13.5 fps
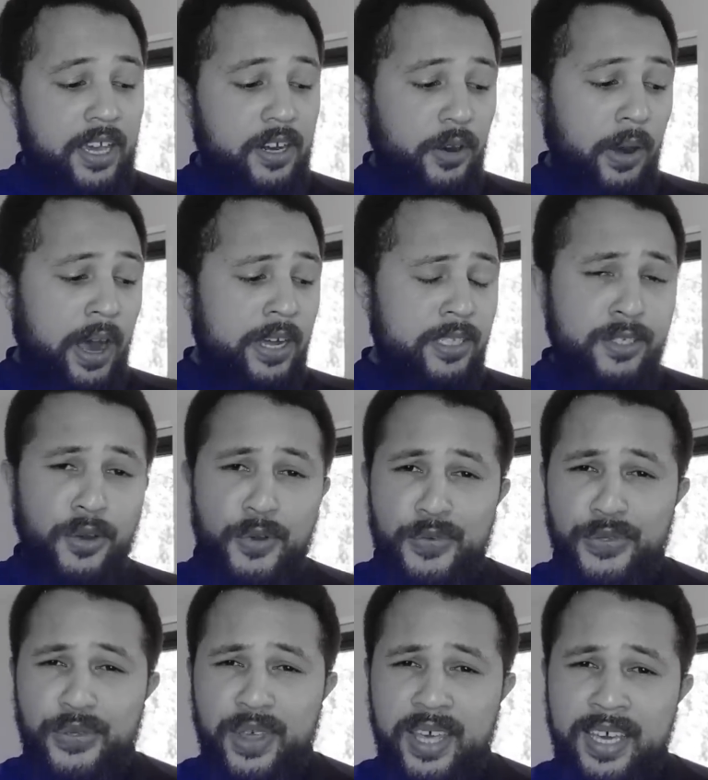you know, I don't
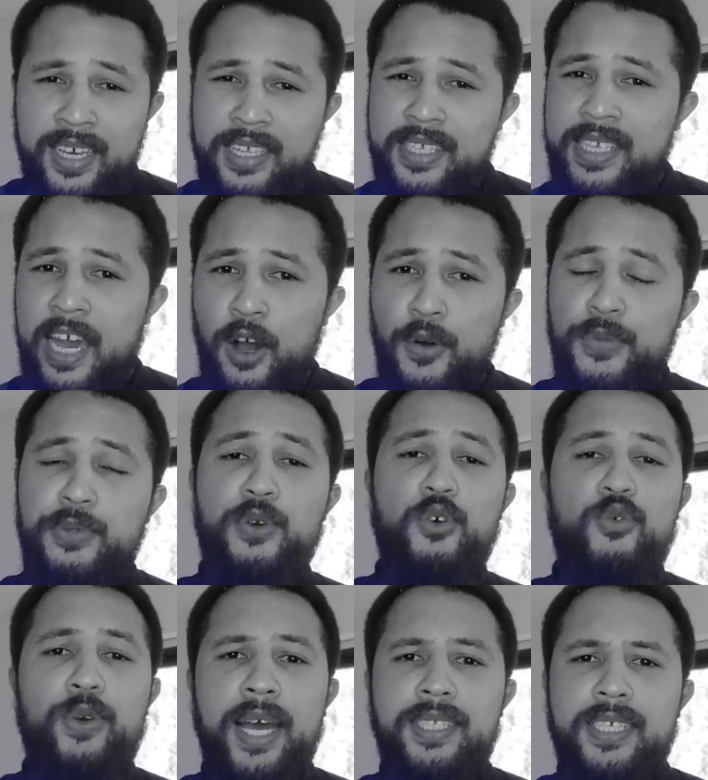think it's healthy or
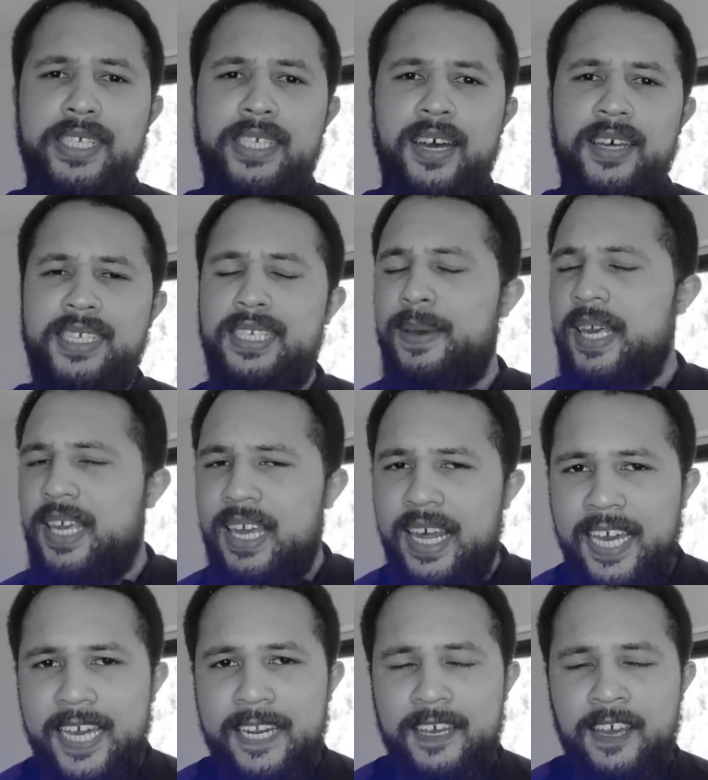right to start
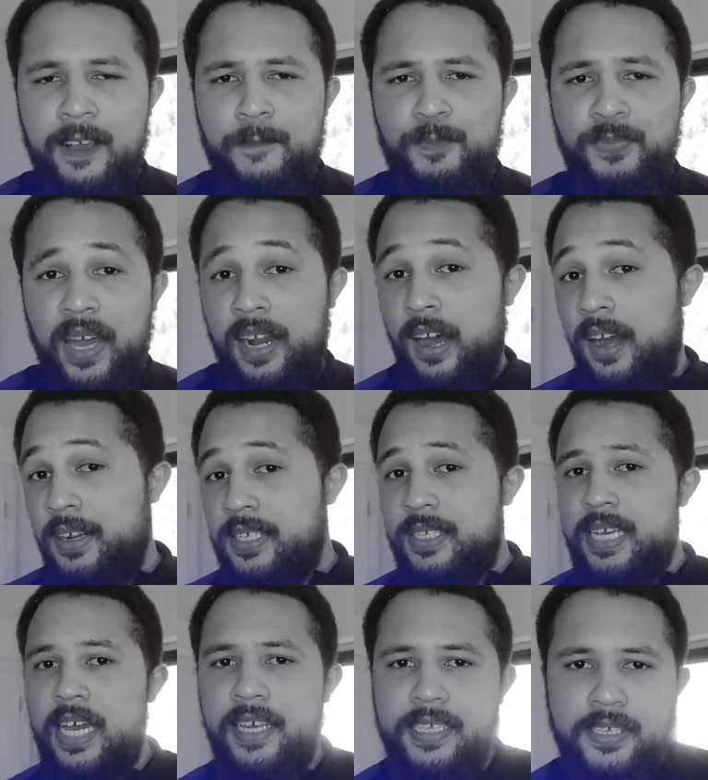speculating. And I
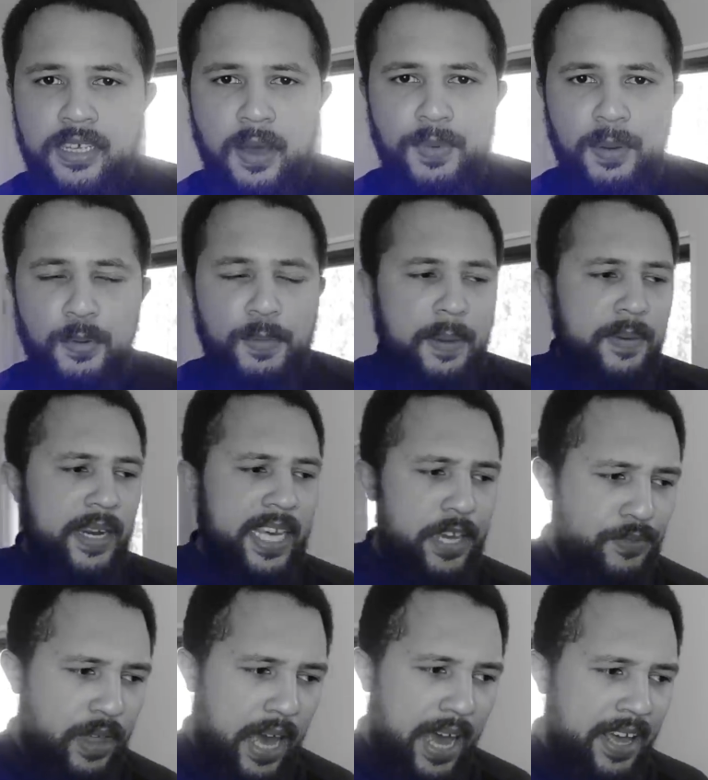understand that some people may
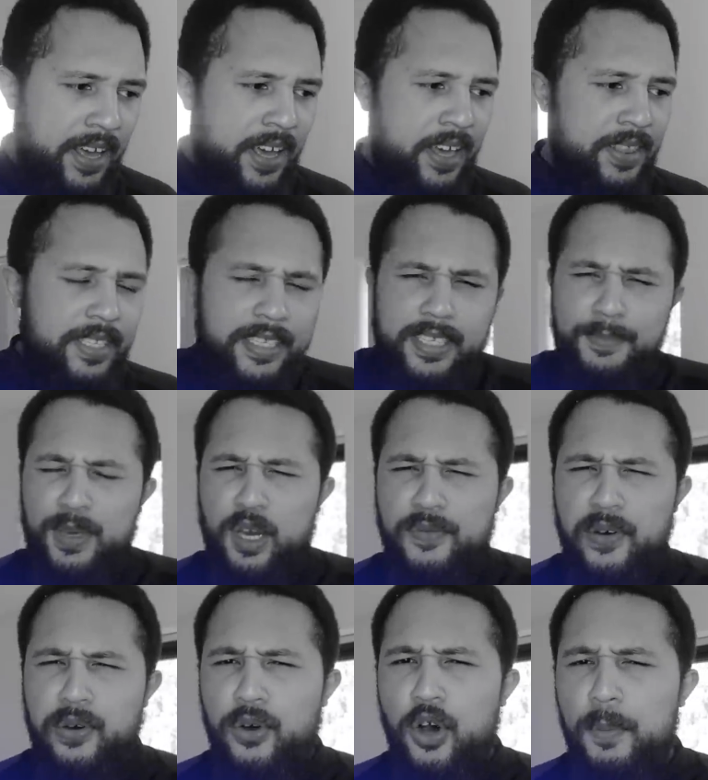believe that this is a bit
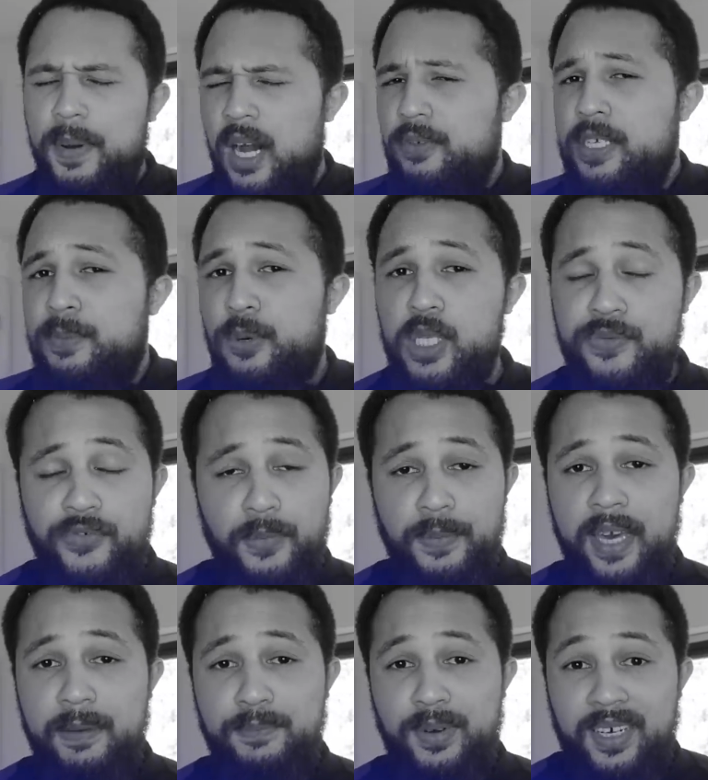of a cop-out response for
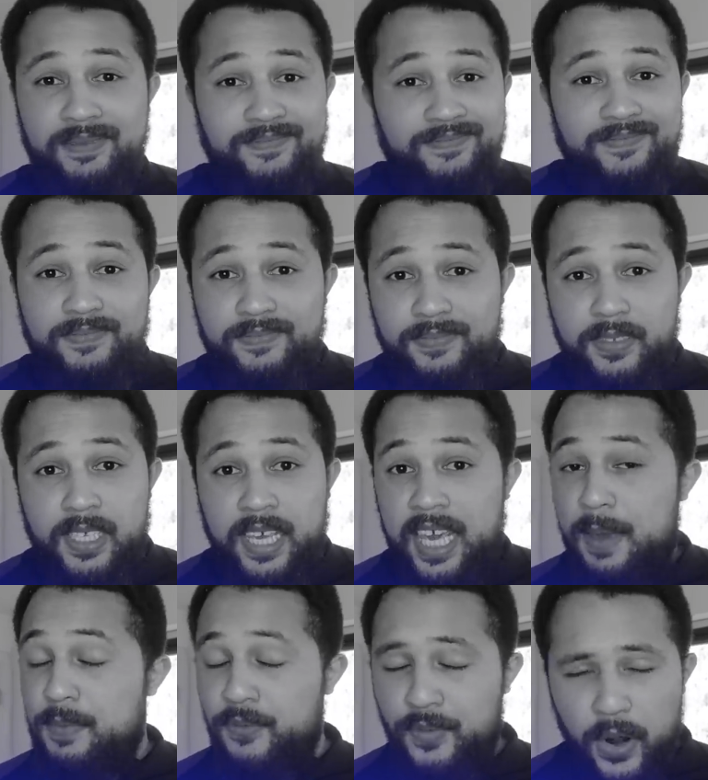me, but to
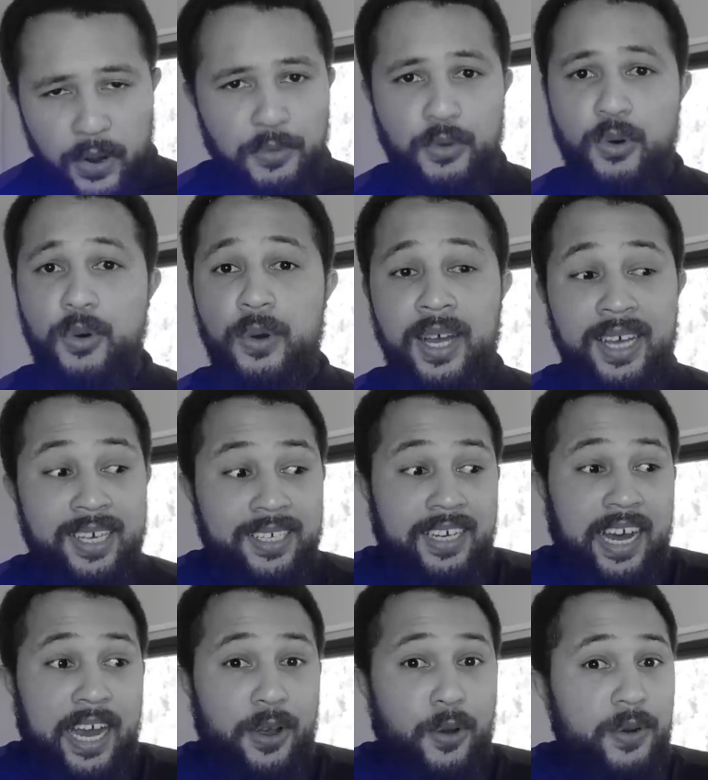keep it very real,
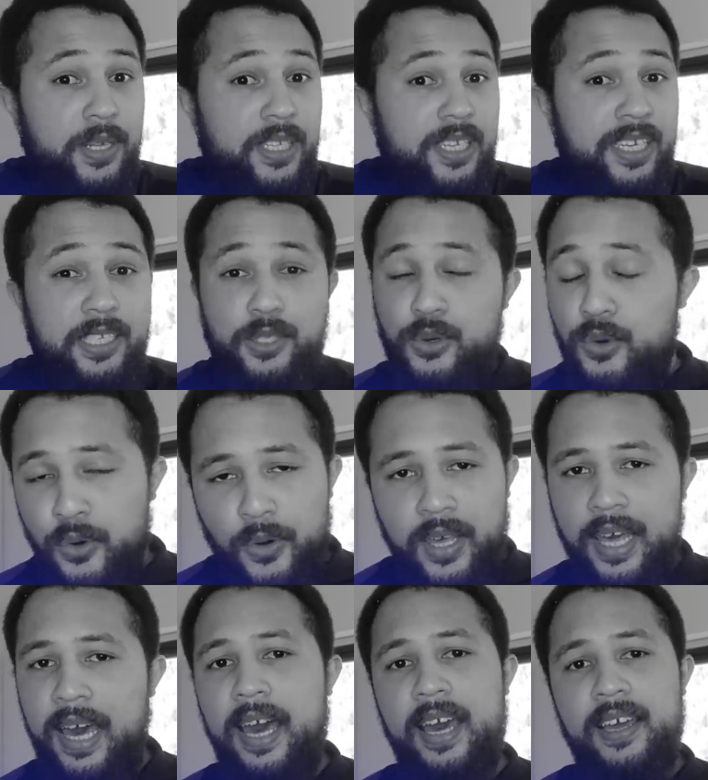I honestly do not
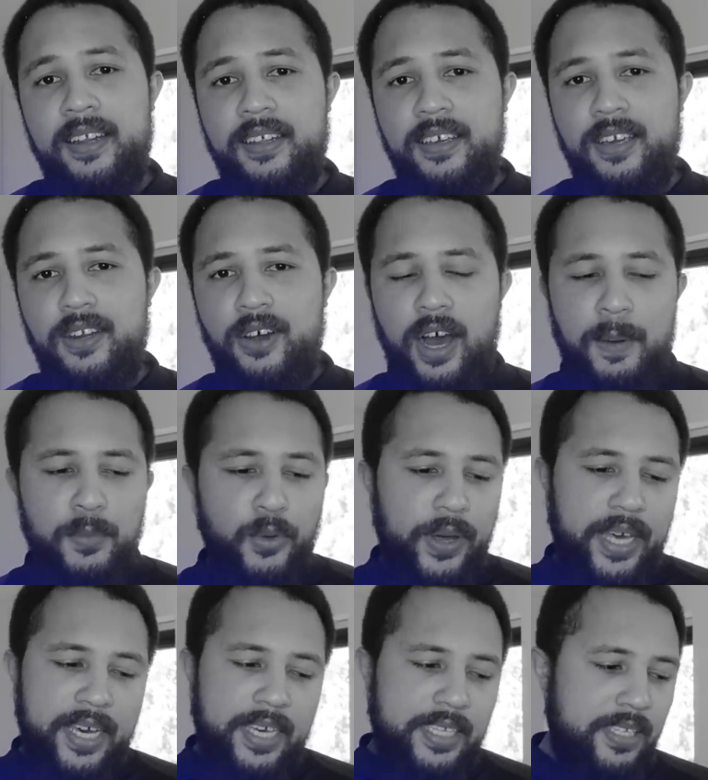care. You know, I'm not
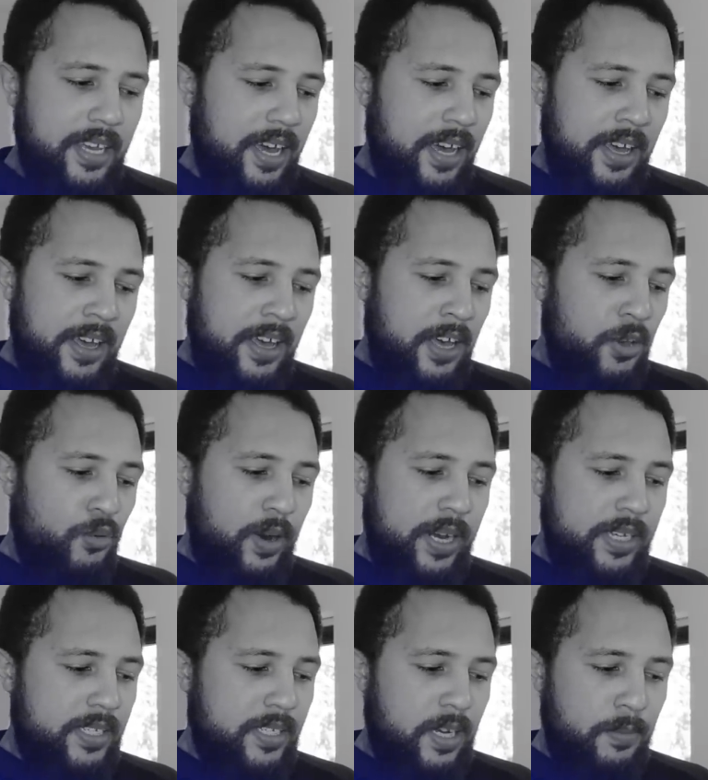here to
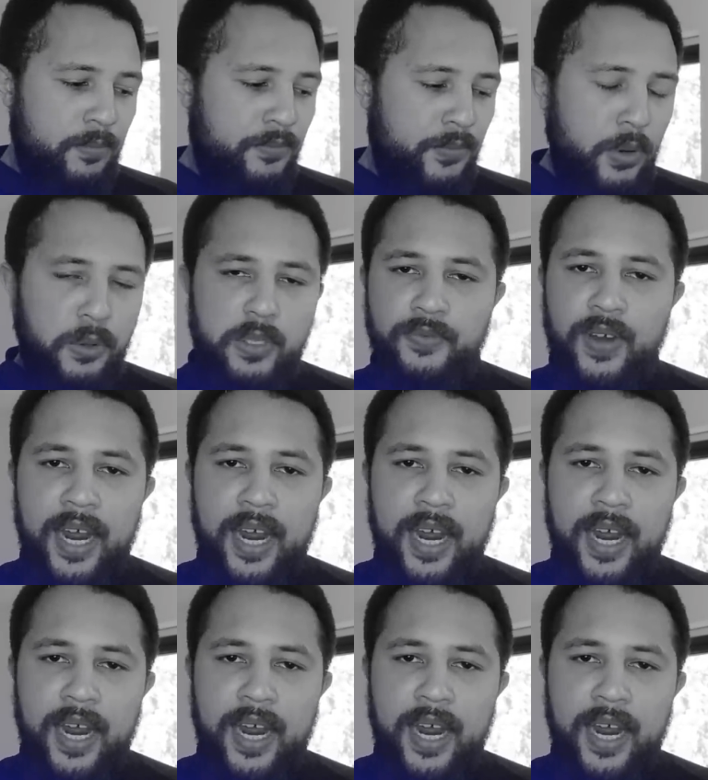create some false